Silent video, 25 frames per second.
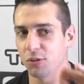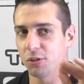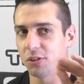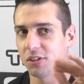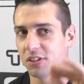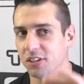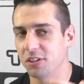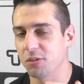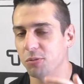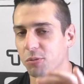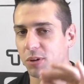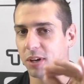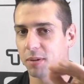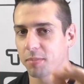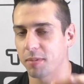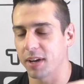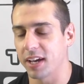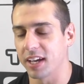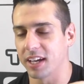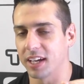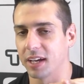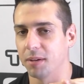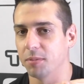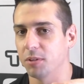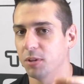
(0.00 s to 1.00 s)
you didn't wear
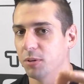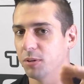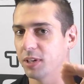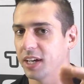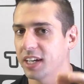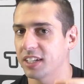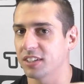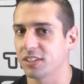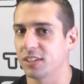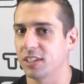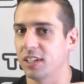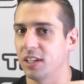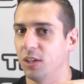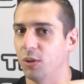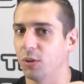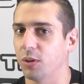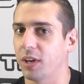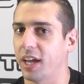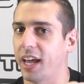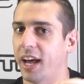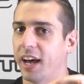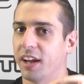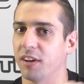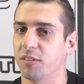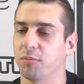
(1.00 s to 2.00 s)
makeup, you would actually look
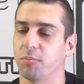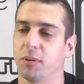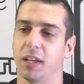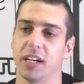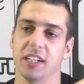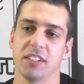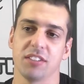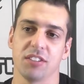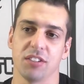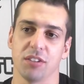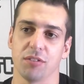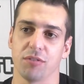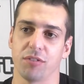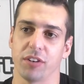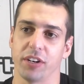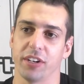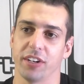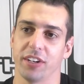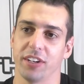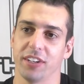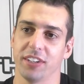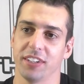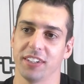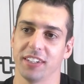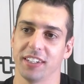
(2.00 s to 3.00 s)
out of place in the
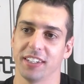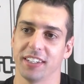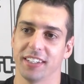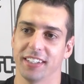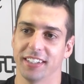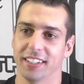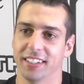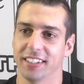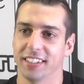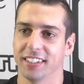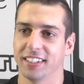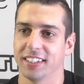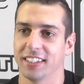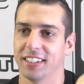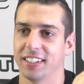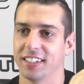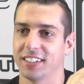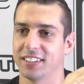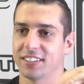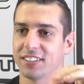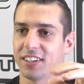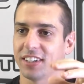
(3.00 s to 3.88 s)
photo, because